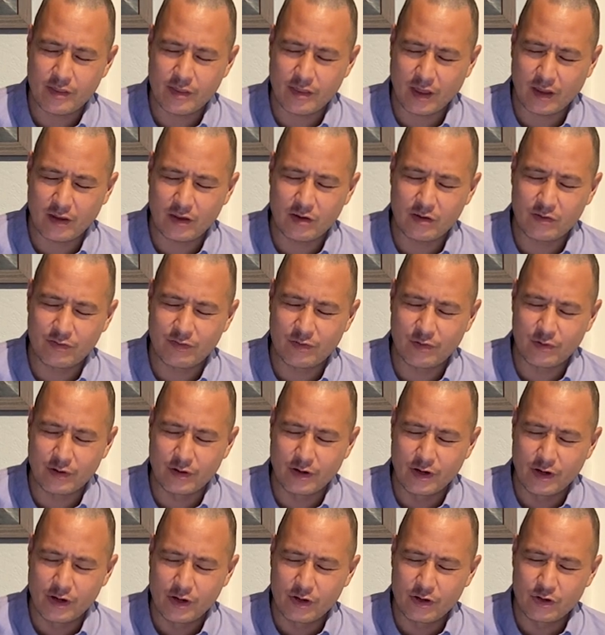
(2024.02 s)
Thank you
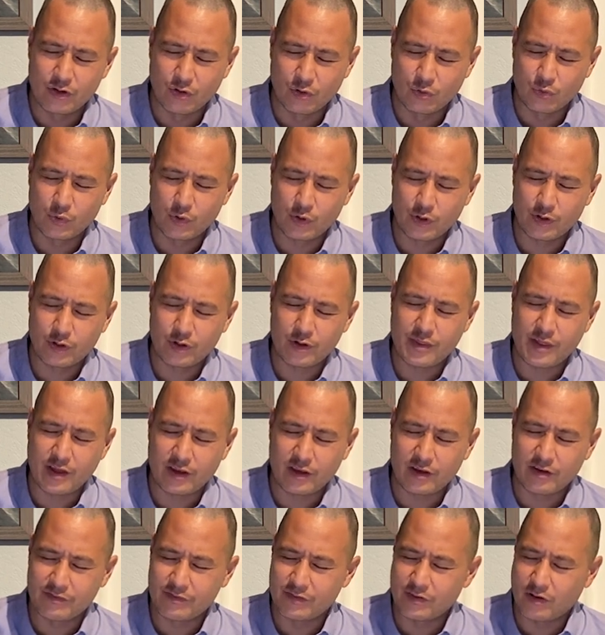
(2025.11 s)
for your word.
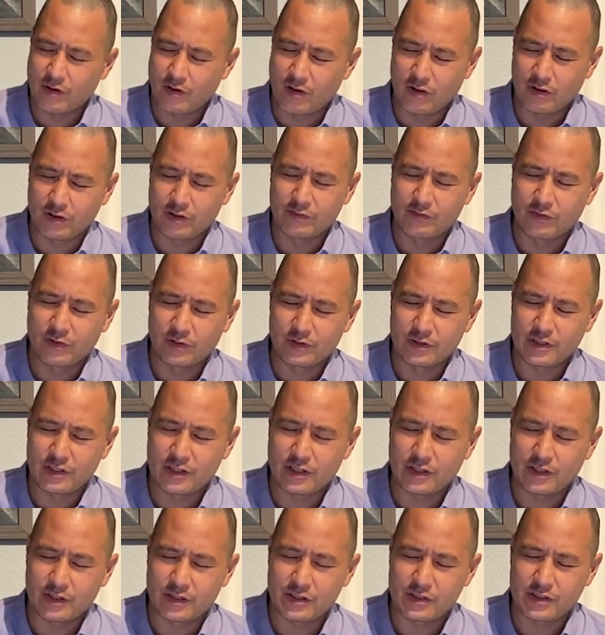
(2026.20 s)
Thank you for all the
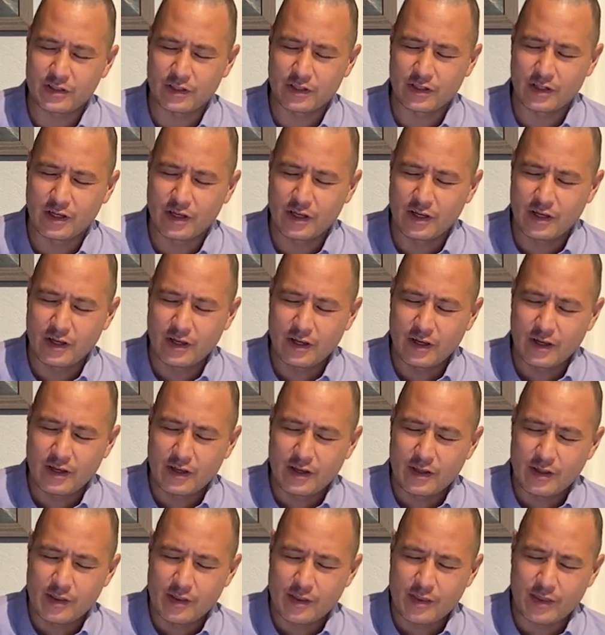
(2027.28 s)
volunteers. And
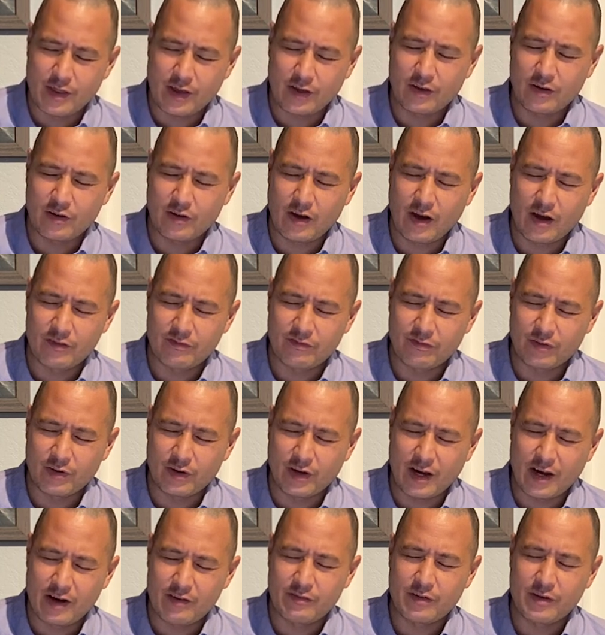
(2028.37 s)
thank you, God,
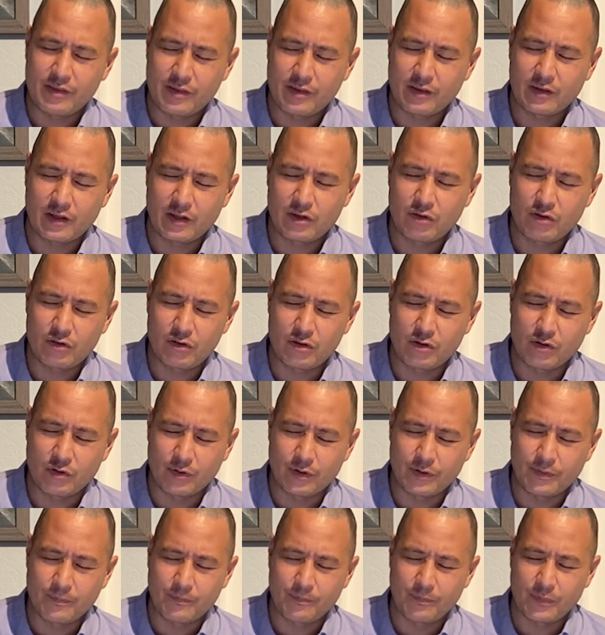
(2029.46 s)
for everything that you're
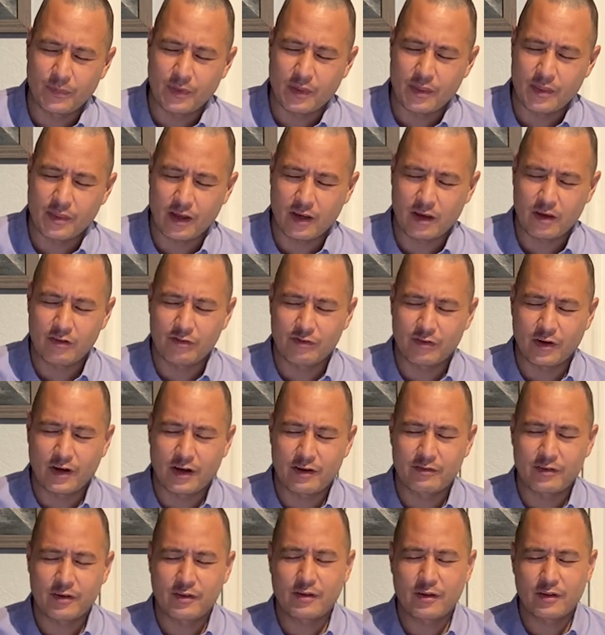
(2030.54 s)
doing. Thank you for
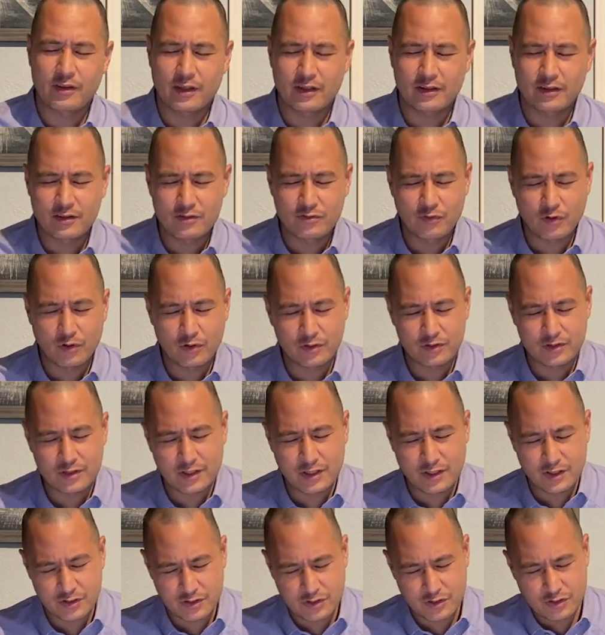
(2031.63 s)
everything that these
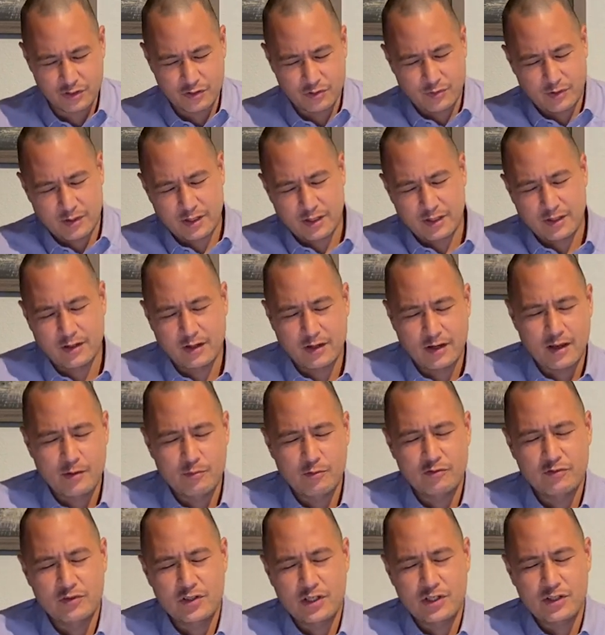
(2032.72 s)
volunteers are doing in the
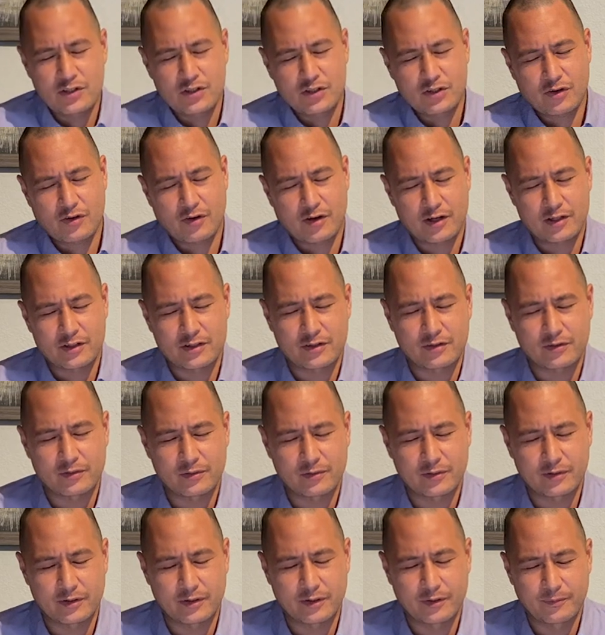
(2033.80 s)
name of Jesus Christ, O
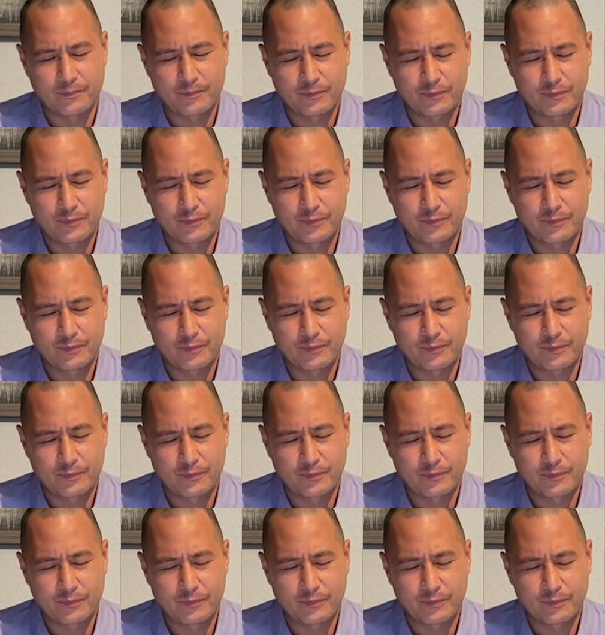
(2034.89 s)
Lord,